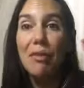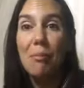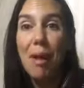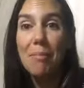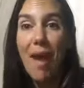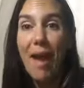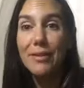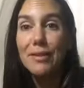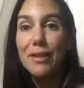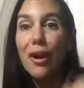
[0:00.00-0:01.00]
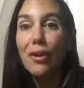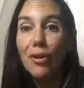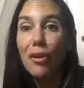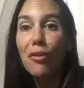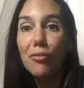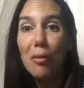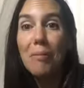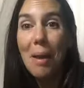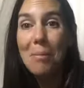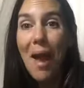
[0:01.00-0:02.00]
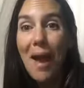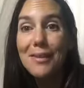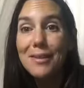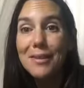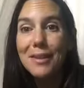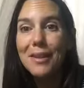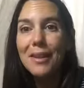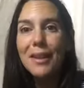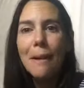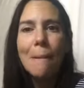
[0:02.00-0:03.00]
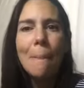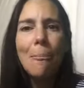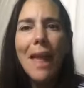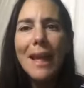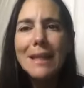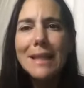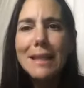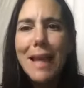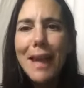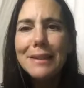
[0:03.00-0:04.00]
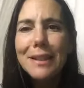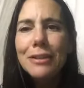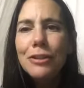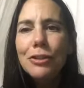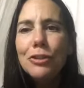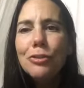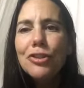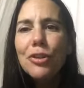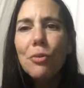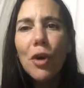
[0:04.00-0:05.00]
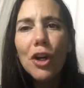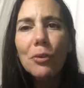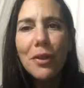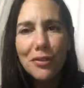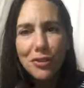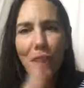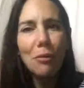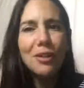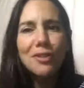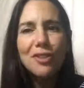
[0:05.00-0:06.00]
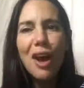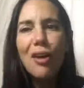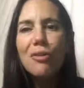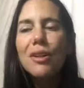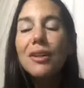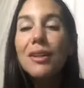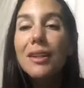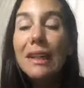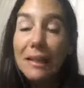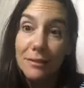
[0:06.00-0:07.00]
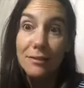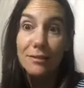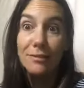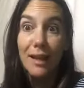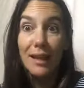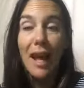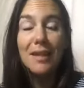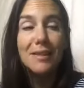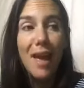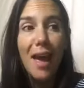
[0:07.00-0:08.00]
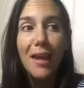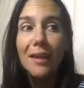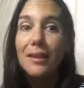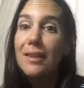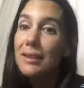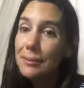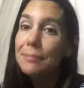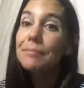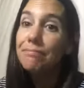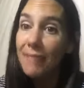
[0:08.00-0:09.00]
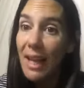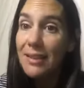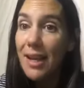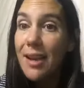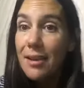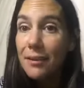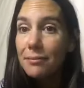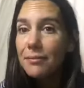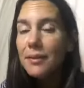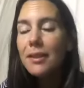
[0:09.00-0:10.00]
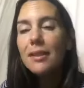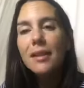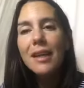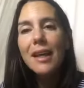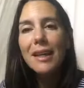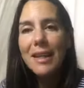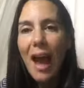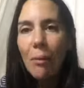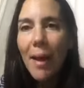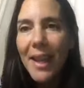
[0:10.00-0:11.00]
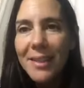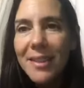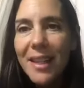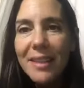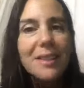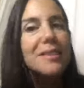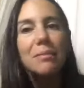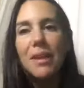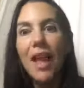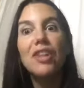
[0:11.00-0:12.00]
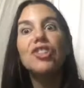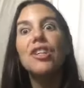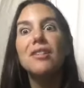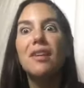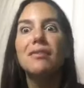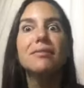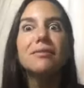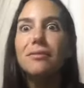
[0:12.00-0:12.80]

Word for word: from my past, a girl from my past. And he says, hey, didn't you used to work with so-and-so? And I say, I did. Now, my instinct is to be like, she's a,